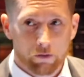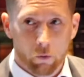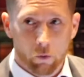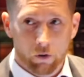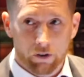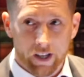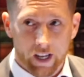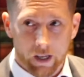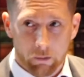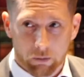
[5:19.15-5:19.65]
4
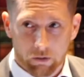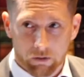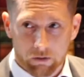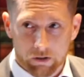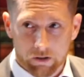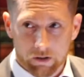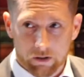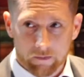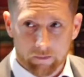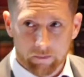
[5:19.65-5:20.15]

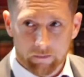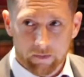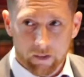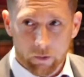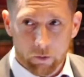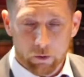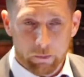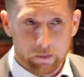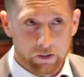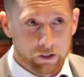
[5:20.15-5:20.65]
tables,
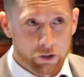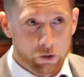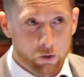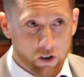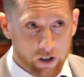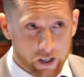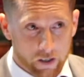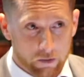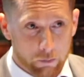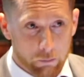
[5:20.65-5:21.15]
which means you
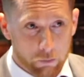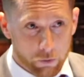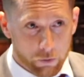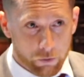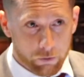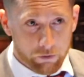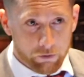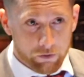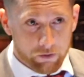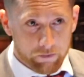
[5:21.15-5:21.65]
are going to have to
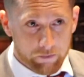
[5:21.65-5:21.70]
move.